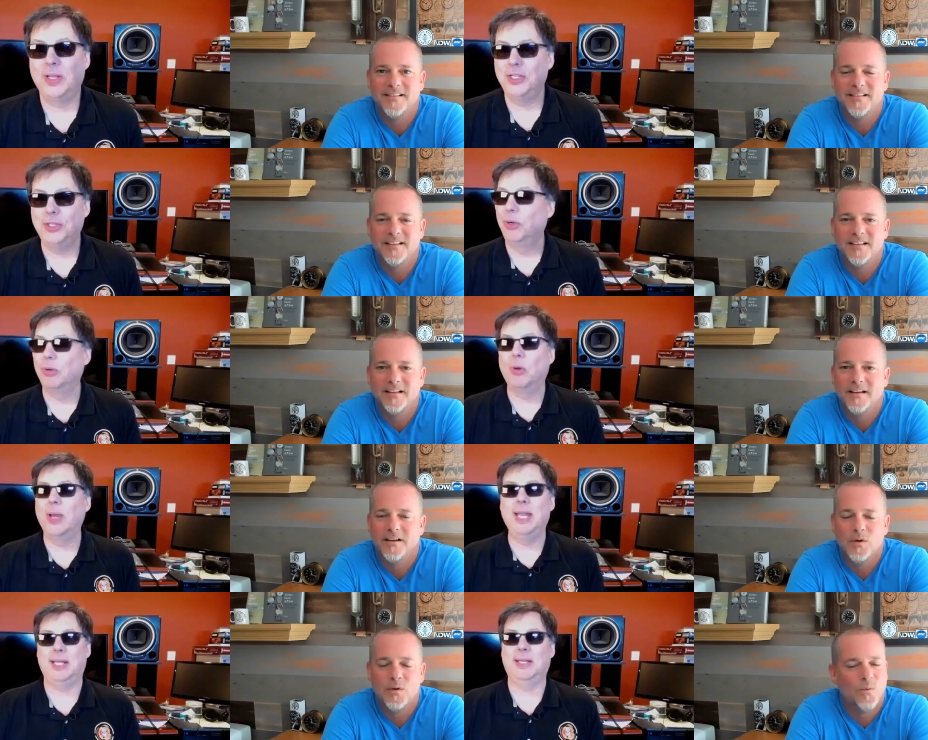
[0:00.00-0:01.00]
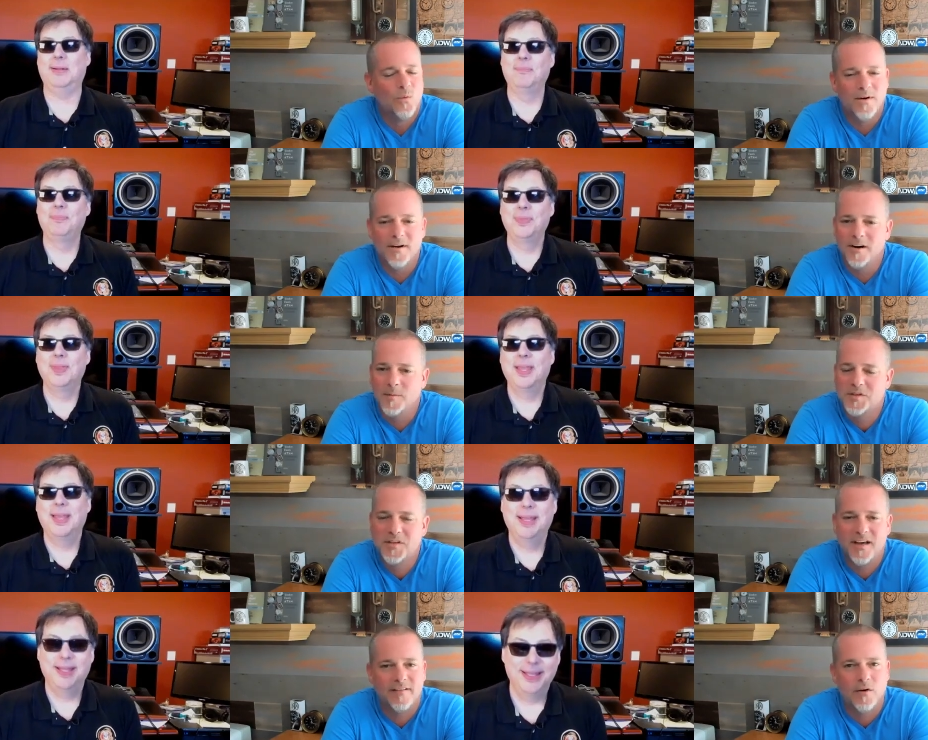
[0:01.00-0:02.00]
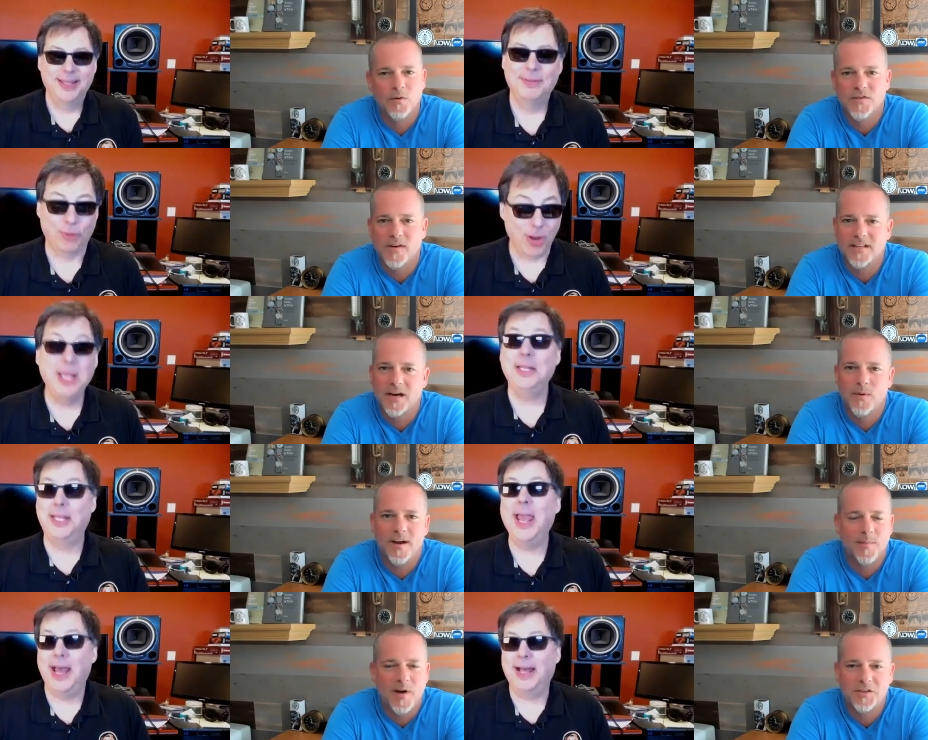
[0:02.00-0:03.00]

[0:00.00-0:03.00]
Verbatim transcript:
Speaker 1: you don't know anything. One hundred percent. I've always felt that way about